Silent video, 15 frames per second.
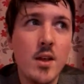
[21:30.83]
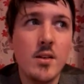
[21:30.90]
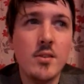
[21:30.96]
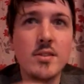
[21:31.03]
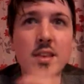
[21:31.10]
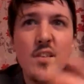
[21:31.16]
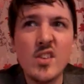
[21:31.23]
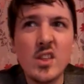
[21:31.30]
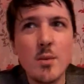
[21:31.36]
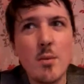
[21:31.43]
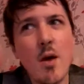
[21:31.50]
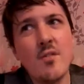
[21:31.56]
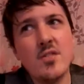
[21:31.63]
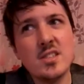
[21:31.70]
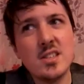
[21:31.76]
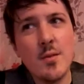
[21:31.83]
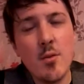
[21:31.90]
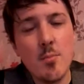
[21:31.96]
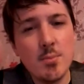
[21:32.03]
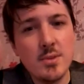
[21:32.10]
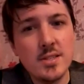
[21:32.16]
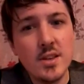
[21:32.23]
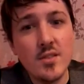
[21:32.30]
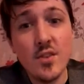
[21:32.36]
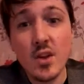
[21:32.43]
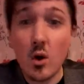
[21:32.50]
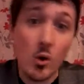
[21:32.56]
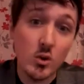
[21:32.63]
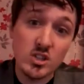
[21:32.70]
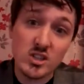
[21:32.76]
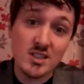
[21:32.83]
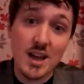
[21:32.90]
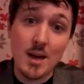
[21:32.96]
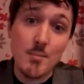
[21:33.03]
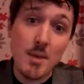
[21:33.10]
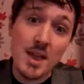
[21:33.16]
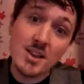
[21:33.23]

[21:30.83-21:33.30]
saving them up for something specific, or just like me,